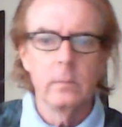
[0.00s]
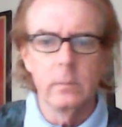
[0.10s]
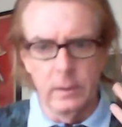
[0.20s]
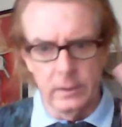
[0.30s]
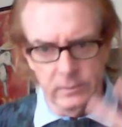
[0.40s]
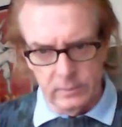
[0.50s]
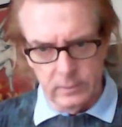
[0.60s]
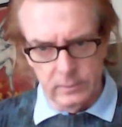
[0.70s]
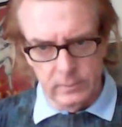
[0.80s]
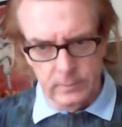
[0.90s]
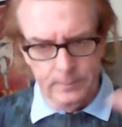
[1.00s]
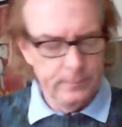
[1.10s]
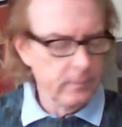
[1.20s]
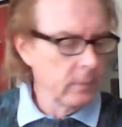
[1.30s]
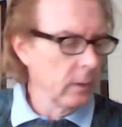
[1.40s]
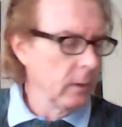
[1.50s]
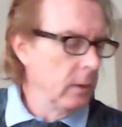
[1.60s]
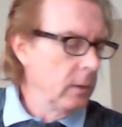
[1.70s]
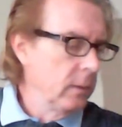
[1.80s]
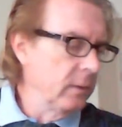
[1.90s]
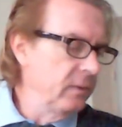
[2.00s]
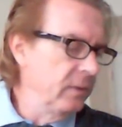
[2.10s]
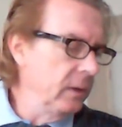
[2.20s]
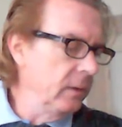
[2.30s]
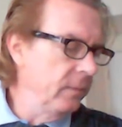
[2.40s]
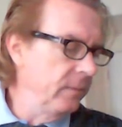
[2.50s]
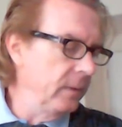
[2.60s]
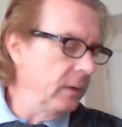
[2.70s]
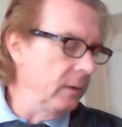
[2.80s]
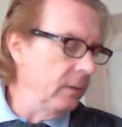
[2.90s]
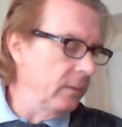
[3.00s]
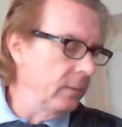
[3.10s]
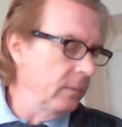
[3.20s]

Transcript: Next stanza. The sea of faith